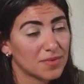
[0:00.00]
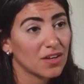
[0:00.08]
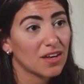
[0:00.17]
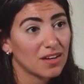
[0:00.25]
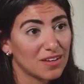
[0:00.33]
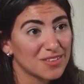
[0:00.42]

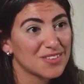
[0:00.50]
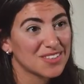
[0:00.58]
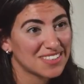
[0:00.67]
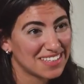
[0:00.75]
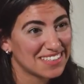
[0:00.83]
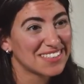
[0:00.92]
I can
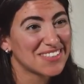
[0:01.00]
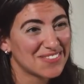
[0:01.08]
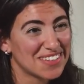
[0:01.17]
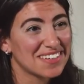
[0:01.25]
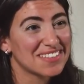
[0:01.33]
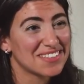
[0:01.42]
understand it's
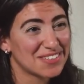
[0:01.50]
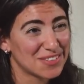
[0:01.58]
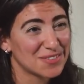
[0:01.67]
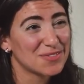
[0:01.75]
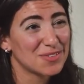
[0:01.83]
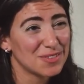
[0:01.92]
very
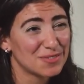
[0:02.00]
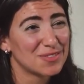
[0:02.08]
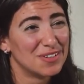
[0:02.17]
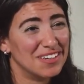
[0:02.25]
stressful